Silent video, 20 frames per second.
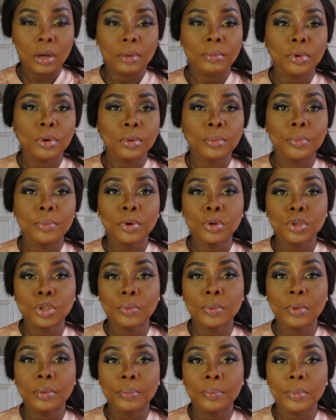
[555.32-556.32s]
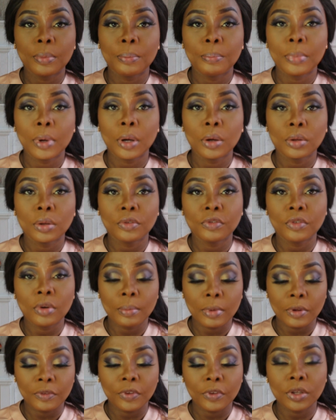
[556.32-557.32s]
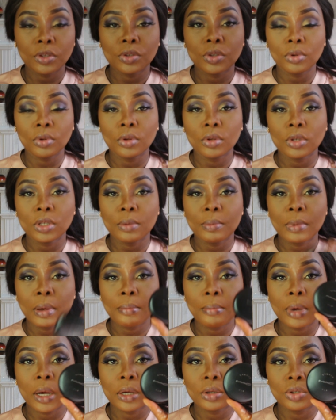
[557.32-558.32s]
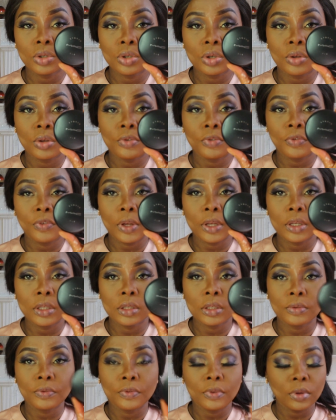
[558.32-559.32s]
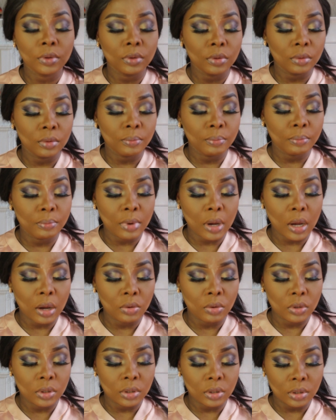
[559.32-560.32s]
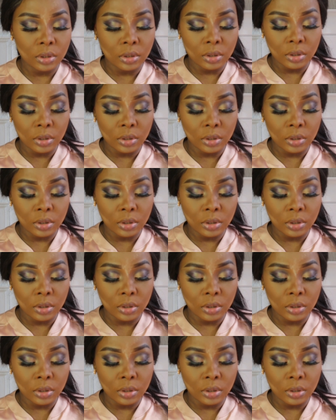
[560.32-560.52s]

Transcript: I'm going to brush up the powder from my face using my MAC Studio Fix powder.